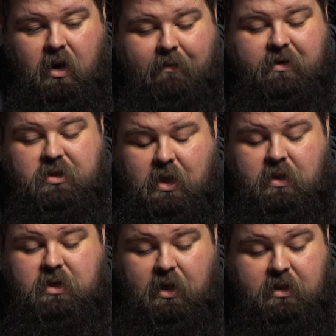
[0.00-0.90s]
other
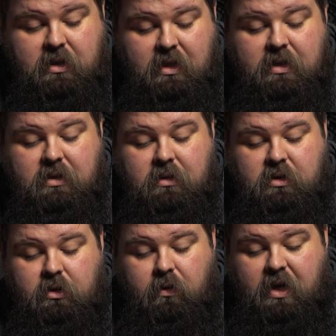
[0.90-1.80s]
synths into this
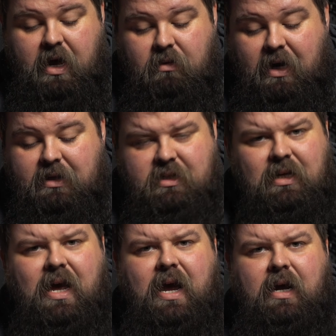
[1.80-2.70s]
to get that
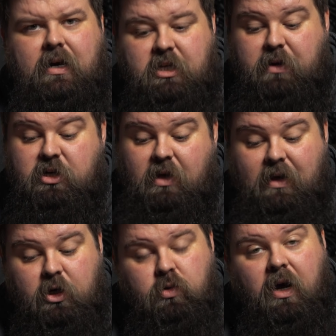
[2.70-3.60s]
delay and especially
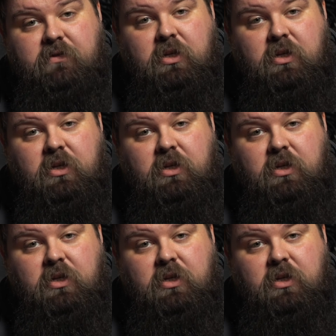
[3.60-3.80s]
that drive